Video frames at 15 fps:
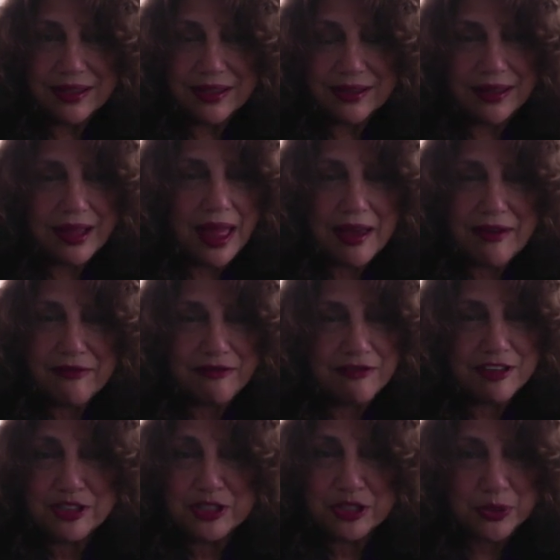live
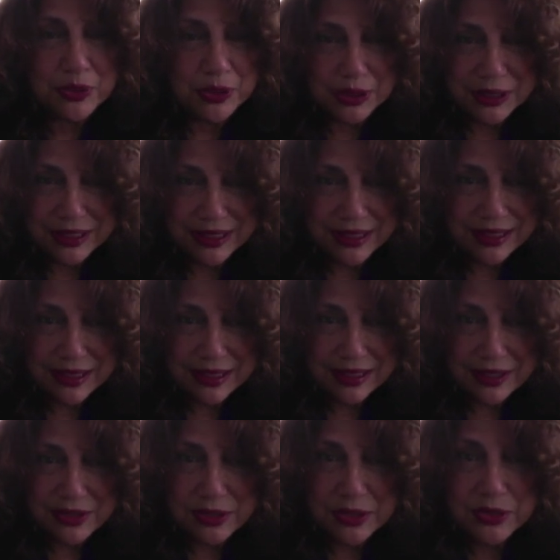visual
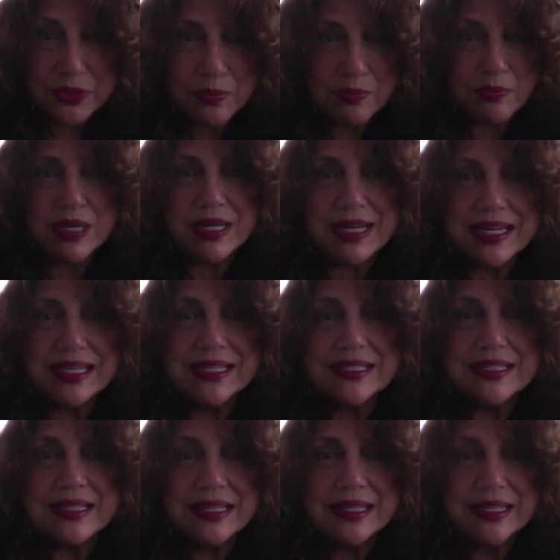Zoom
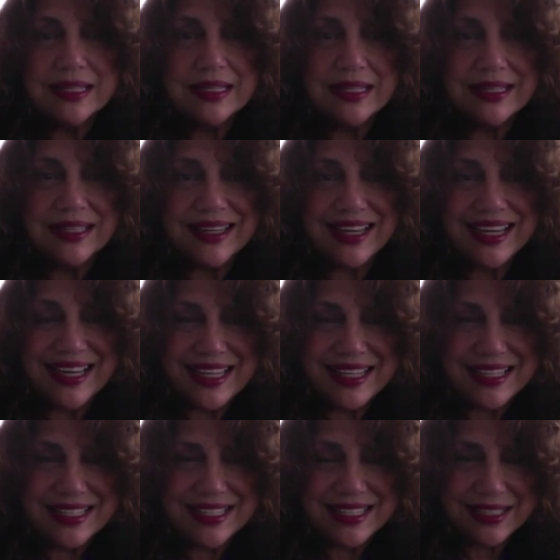meetings
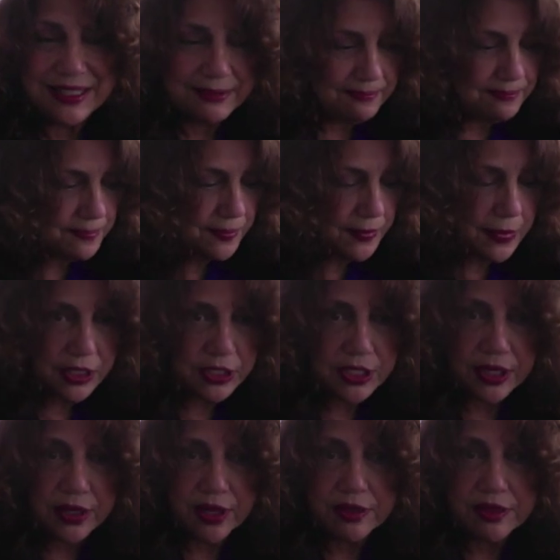and
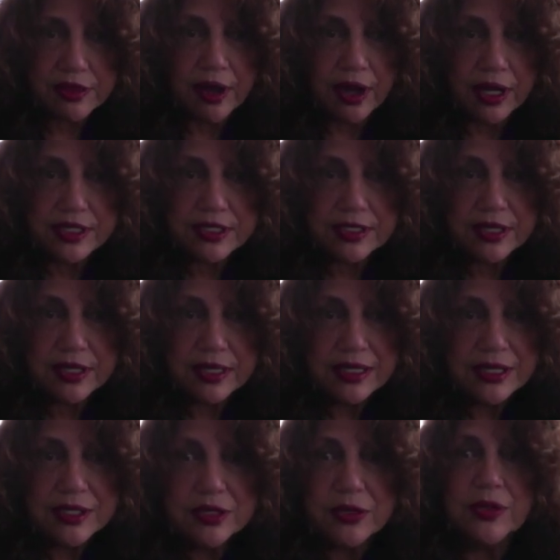share our thoughts.
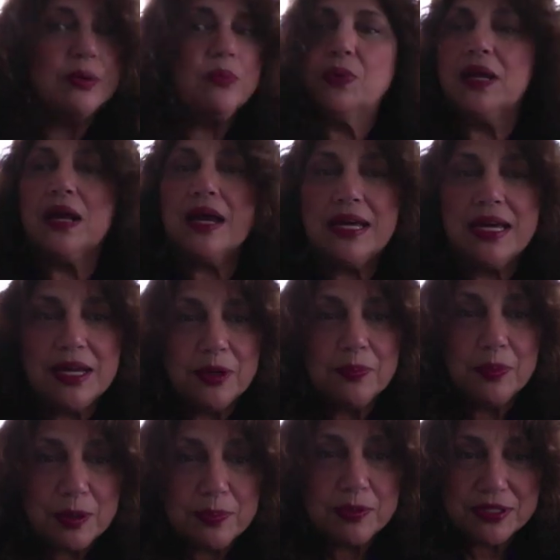So that when I hear
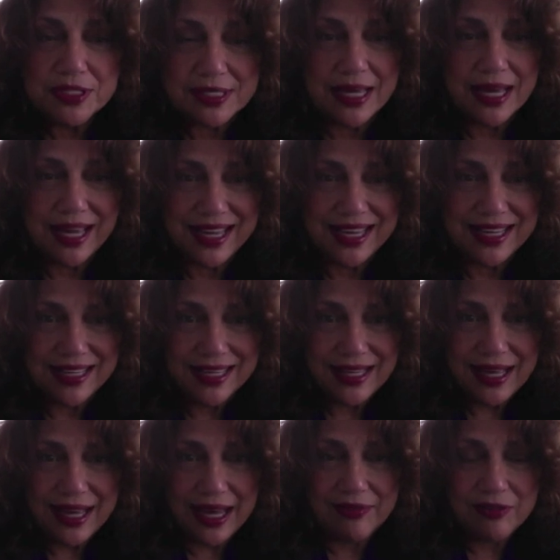people say,
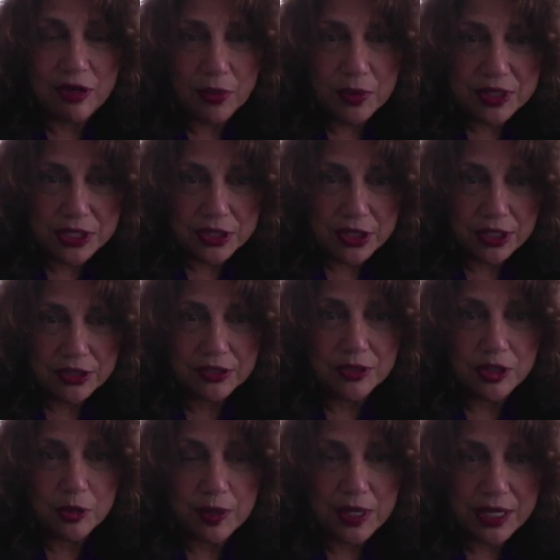I have no one to talk to,
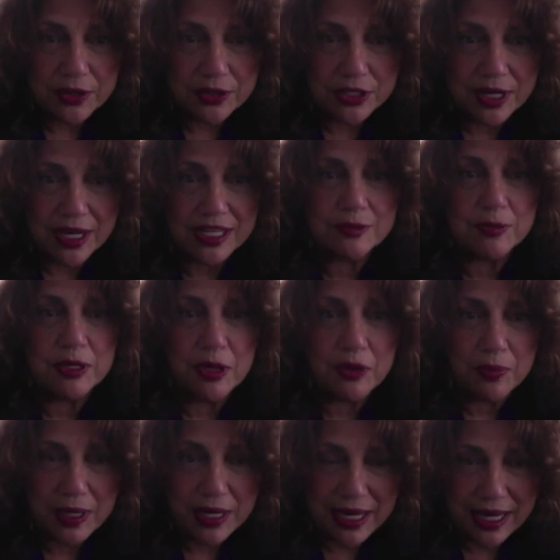nobody understands me,
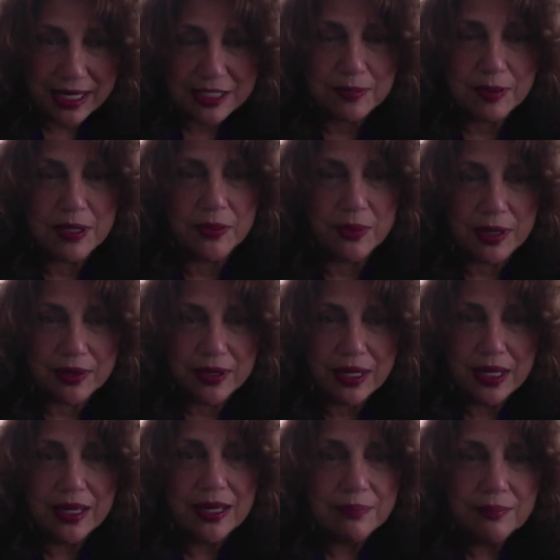nobody gets me, nobody,
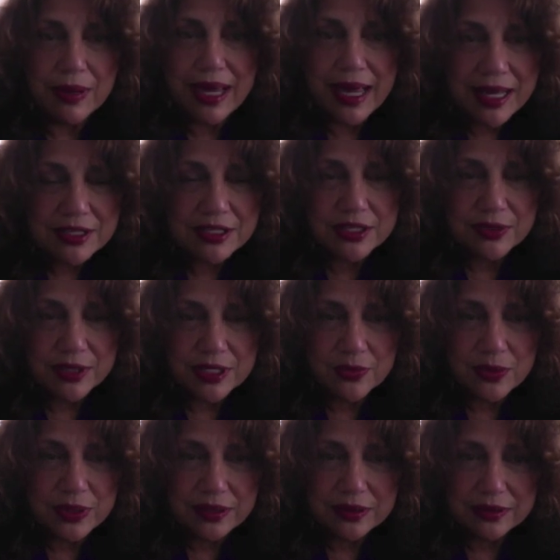my answer is,
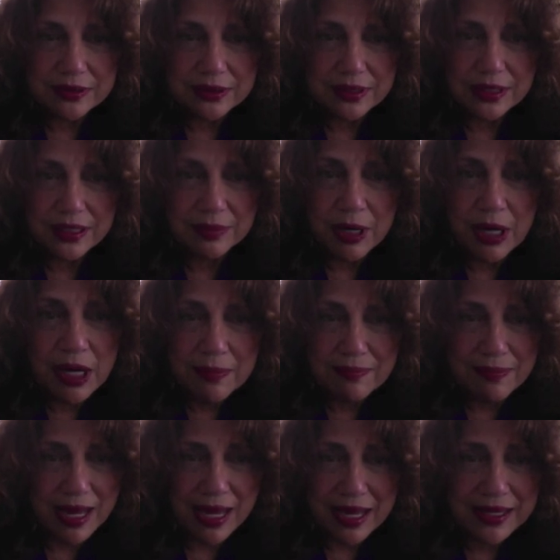well, come on,
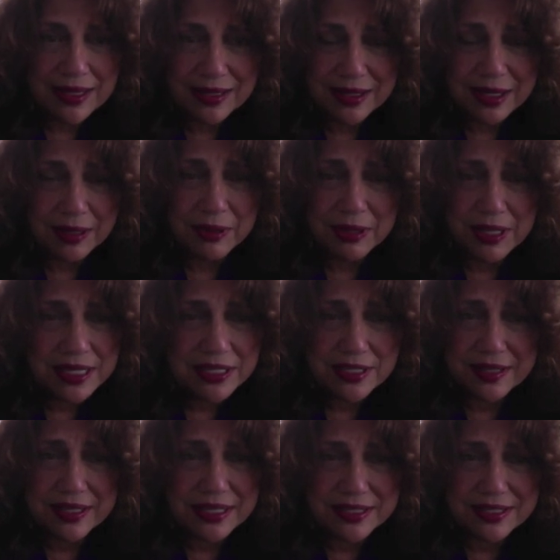man. Come on
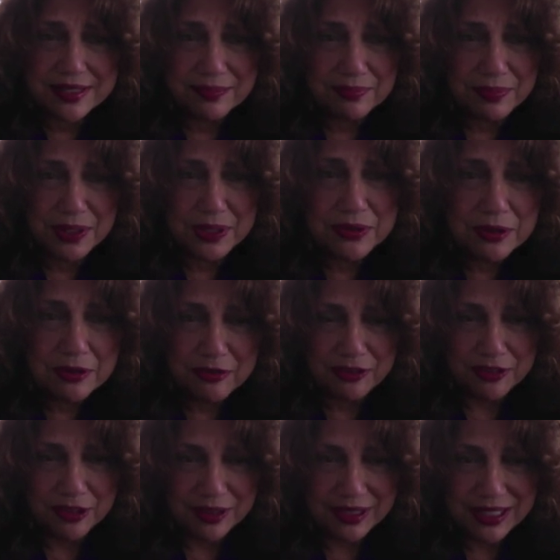into this
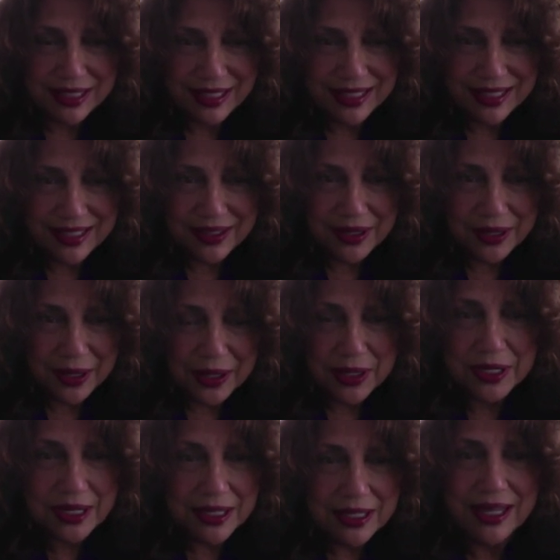beautiful
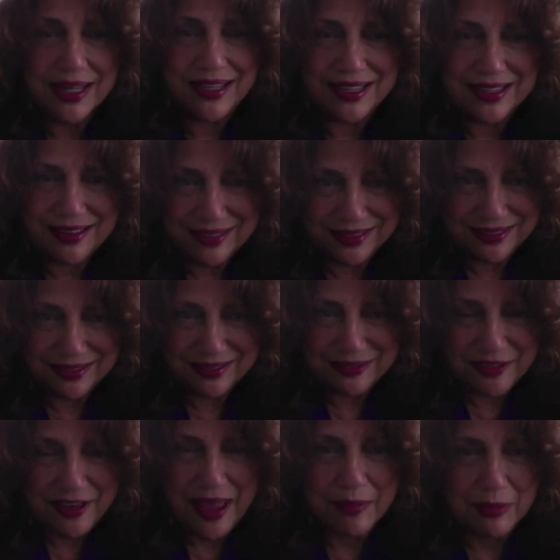online
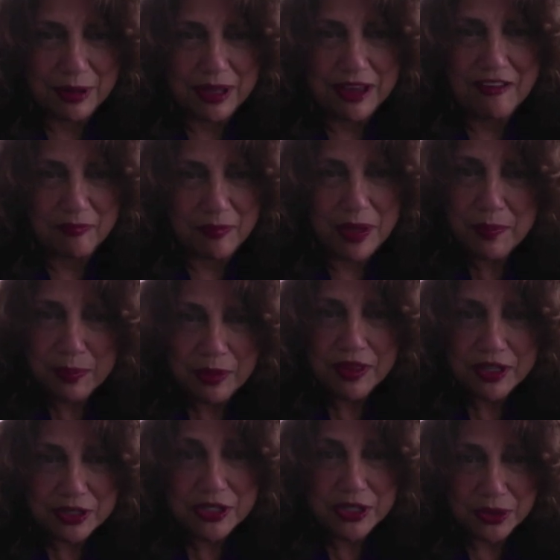family of people
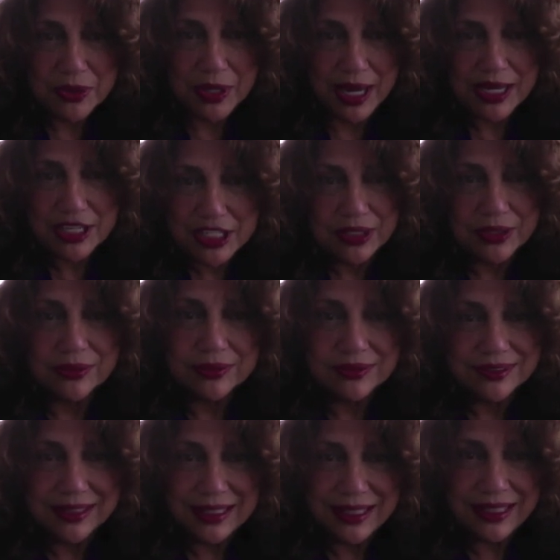that do get you.
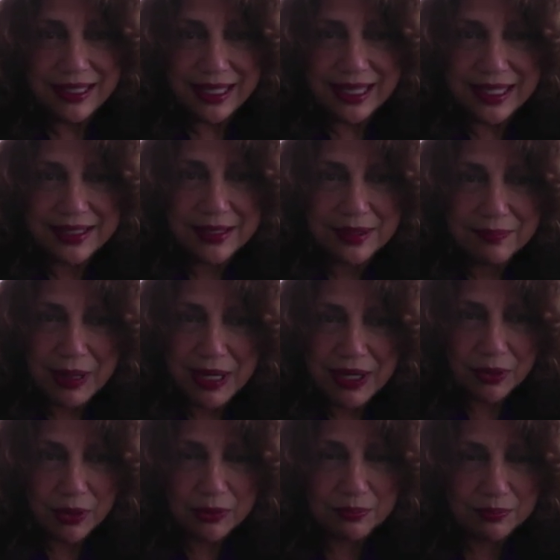And my
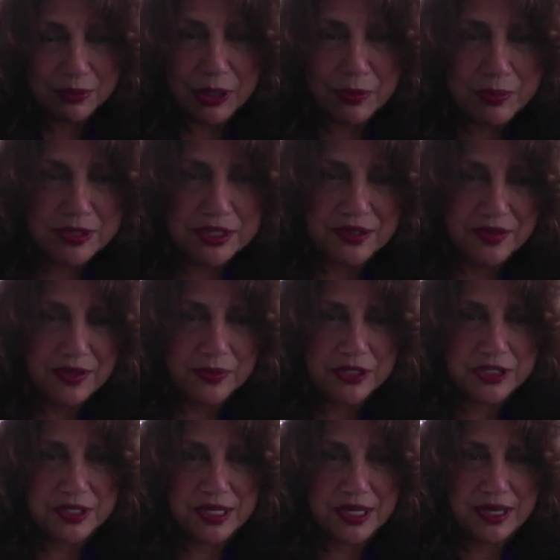whole purpose of it
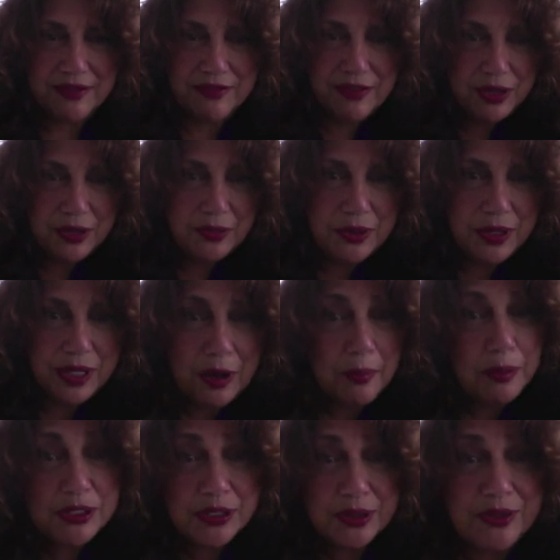was to give you an
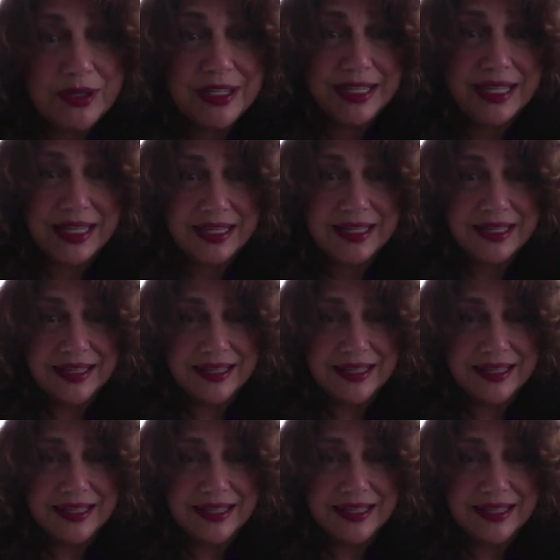opportunity,